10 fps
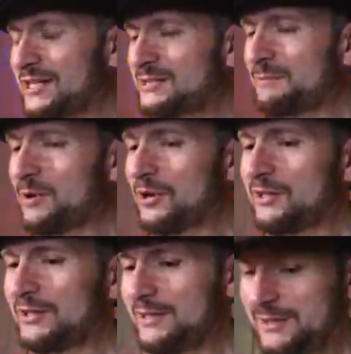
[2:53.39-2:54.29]
and
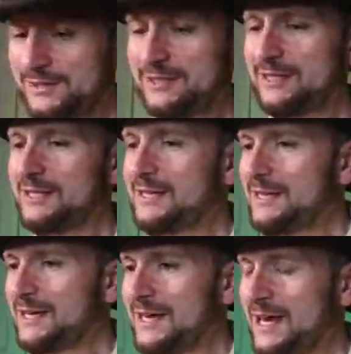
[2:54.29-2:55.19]
sparkly.
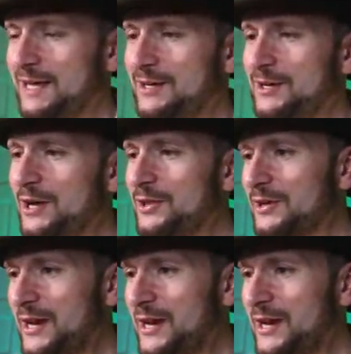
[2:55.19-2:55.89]
And another